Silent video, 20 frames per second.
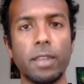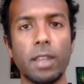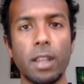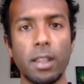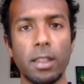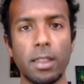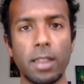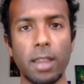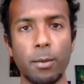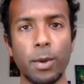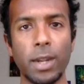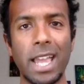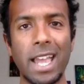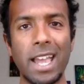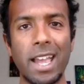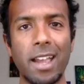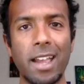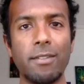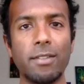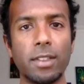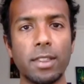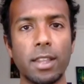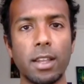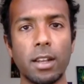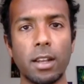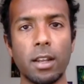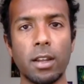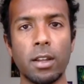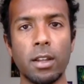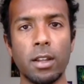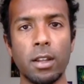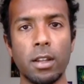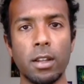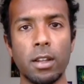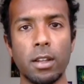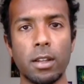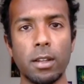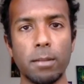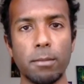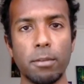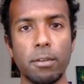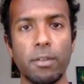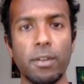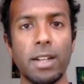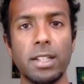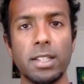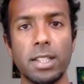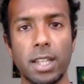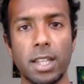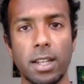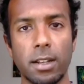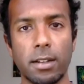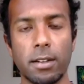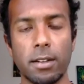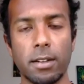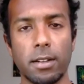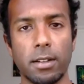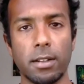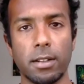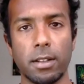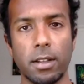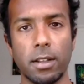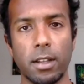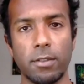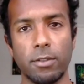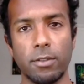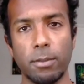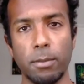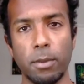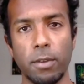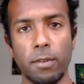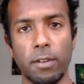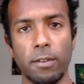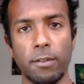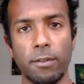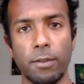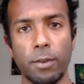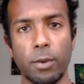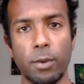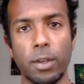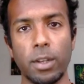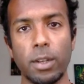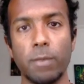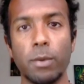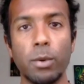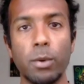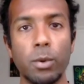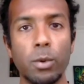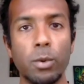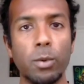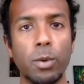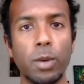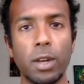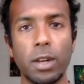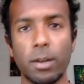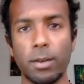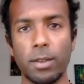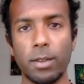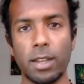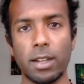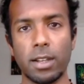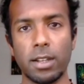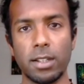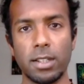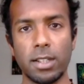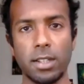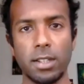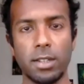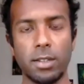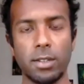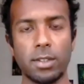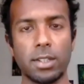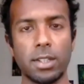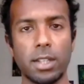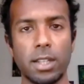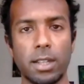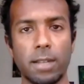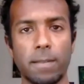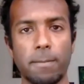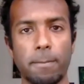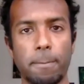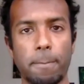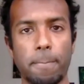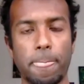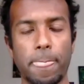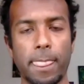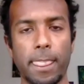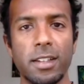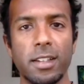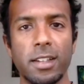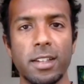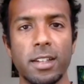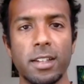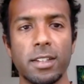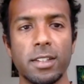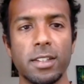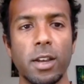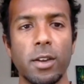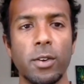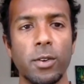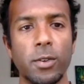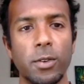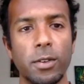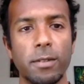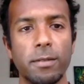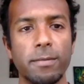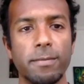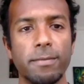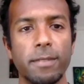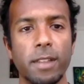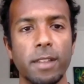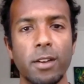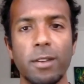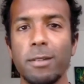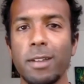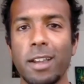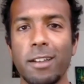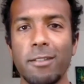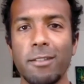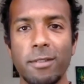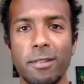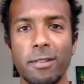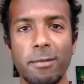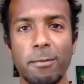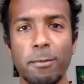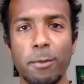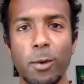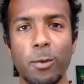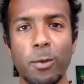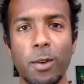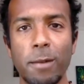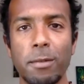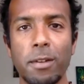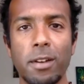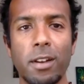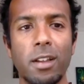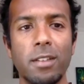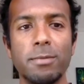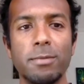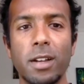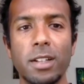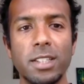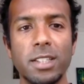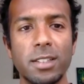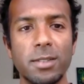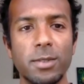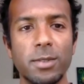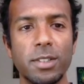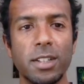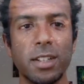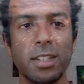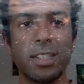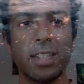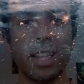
that we have that are preventing us from moving forward. And we're all working with that continuously. So I'm going to have more webinars, but I just wanted to share